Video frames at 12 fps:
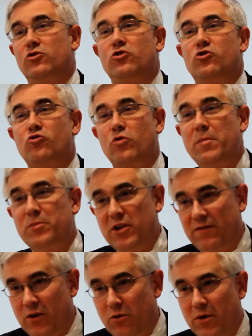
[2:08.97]
script,
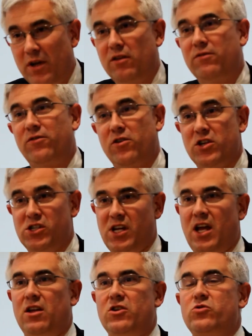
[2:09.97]
if you will, for the
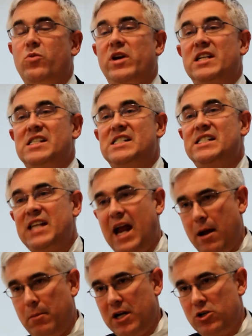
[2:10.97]
cells, when it's
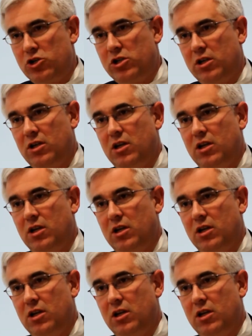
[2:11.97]
damaged,